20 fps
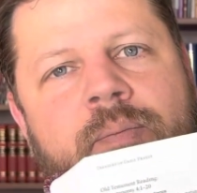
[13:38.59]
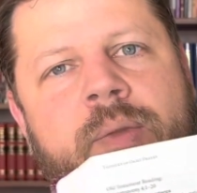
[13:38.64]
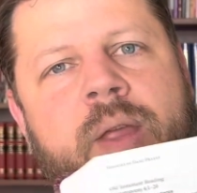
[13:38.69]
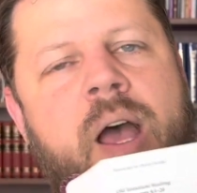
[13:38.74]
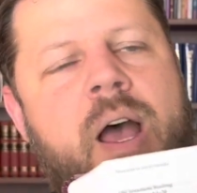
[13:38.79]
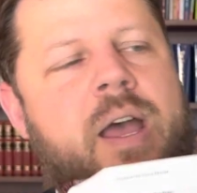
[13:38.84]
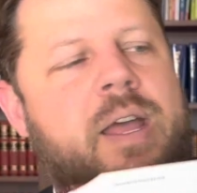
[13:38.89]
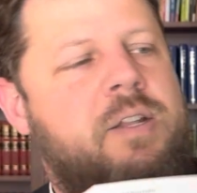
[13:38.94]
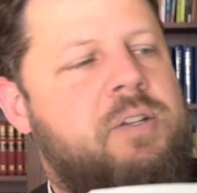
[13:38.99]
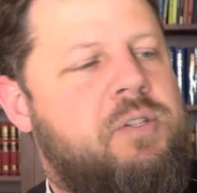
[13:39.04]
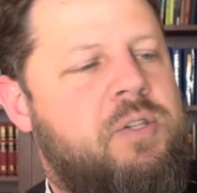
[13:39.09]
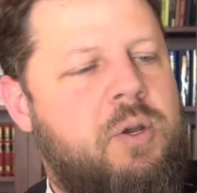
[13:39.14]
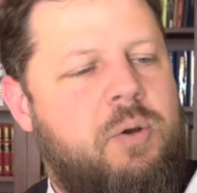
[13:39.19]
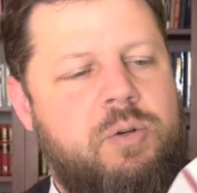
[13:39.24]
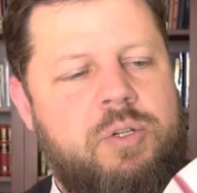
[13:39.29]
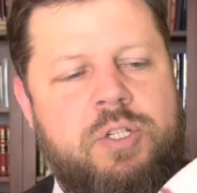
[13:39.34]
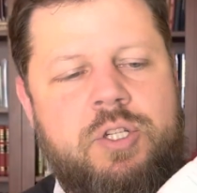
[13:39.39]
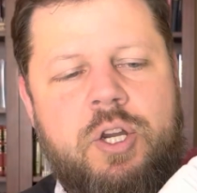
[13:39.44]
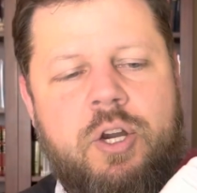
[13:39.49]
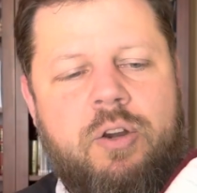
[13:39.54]
and so
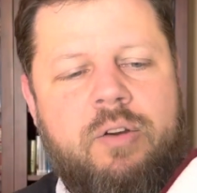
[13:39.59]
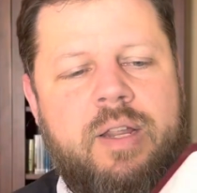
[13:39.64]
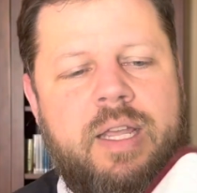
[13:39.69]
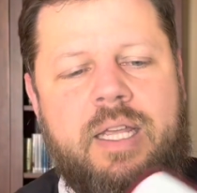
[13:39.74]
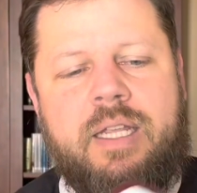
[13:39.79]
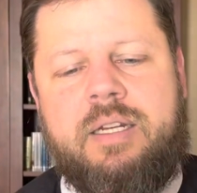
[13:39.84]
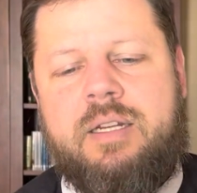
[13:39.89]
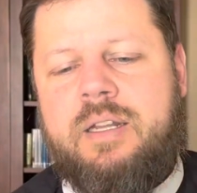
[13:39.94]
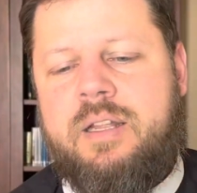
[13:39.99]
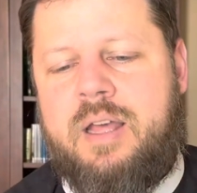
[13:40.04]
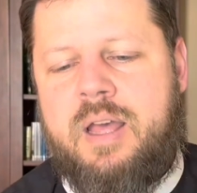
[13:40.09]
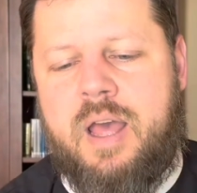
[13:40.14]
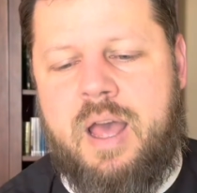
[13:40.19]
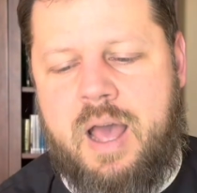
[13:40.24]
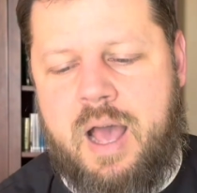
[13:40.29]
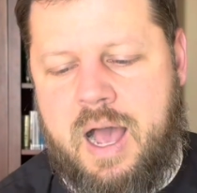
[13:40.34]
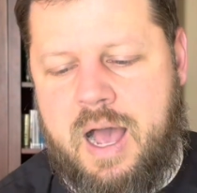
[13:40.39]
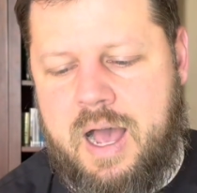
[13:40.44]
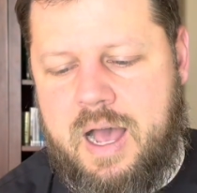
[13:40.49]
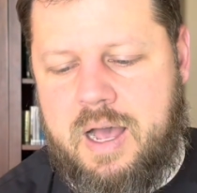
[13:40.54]
during
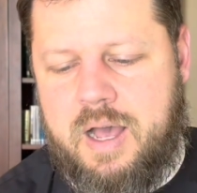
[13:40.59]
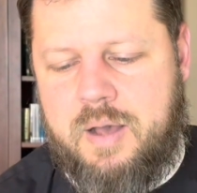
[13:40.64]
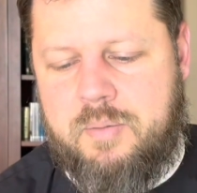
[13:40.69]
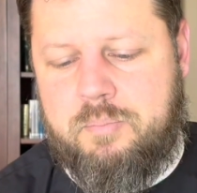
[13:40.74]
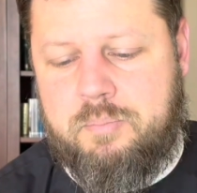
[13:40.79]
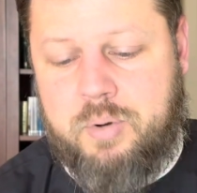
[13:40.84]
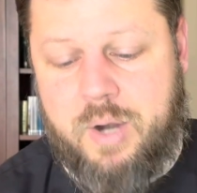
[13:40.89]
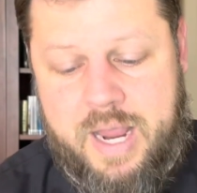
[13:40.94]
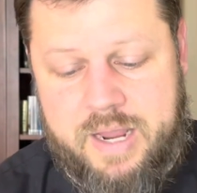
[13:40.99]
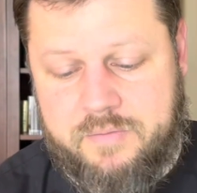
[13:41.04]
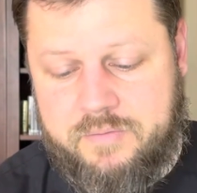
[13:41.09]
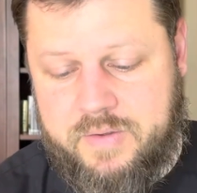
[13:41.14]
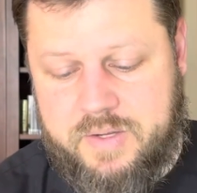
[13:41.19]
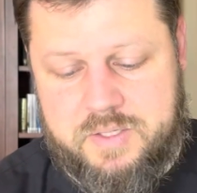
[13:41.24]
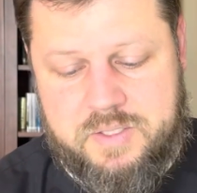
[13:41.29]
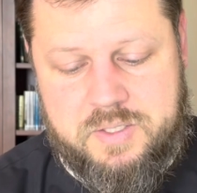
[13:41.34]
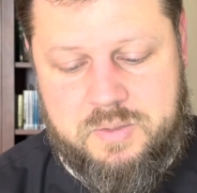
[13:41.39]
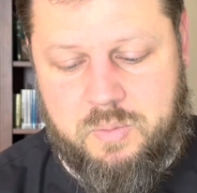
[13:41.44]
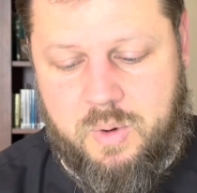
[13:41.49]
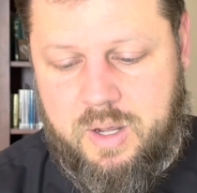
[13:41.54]
uh,
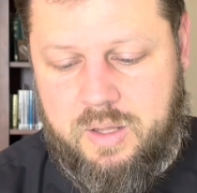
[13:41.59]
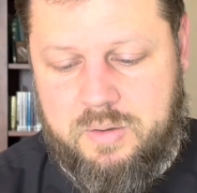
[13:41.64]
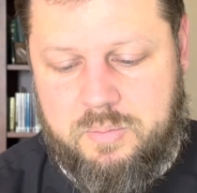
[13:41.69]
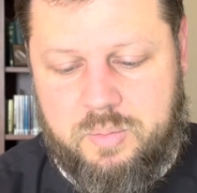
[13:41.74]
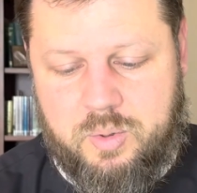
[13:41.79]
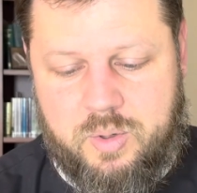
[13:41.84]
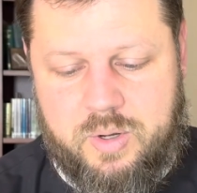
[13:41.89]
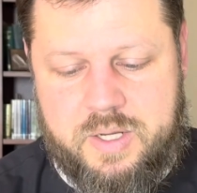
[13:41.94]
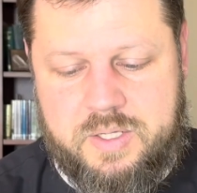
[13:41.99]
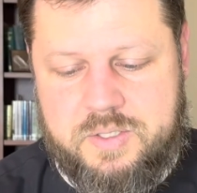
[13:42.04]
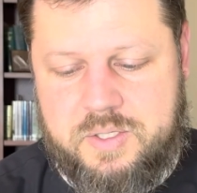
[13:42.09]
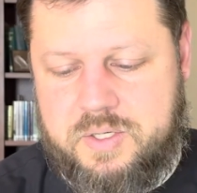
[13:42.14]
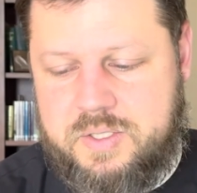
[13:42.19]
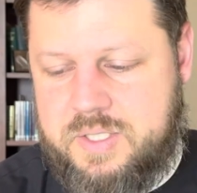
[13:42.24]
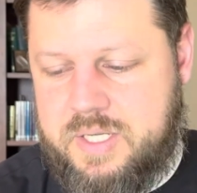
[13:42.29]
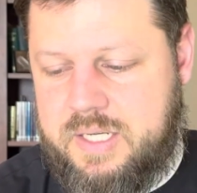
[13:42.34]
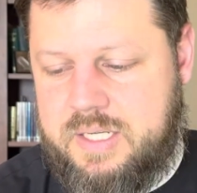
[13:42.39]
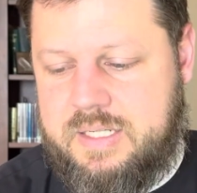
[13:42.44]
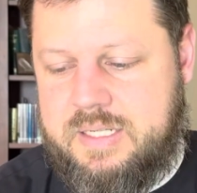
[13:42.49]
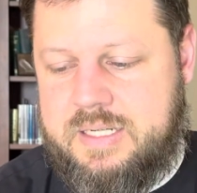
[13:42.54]
breakfast, while the boys are
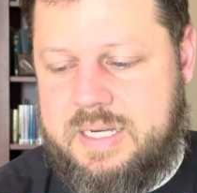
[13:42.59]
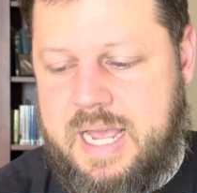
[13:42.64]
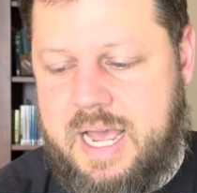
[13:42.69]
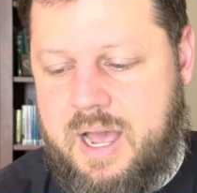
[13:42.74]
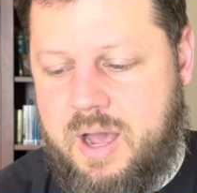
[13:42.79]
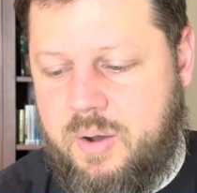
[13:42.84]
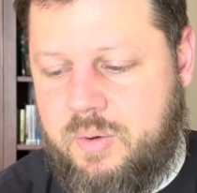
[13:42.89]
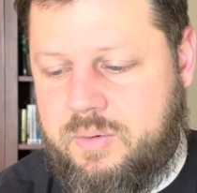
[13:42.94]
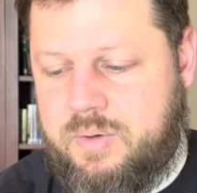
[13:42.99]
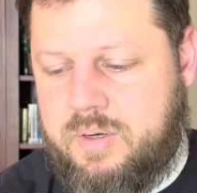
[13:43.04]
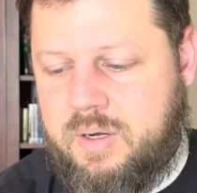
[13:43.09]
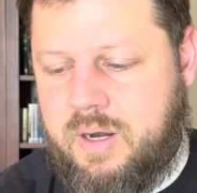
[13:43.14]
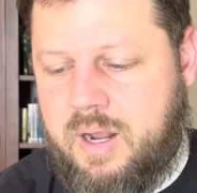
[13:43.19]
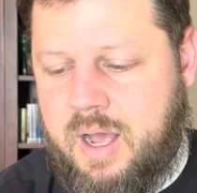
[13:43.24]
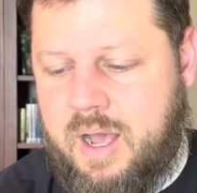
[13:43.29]
sitting down,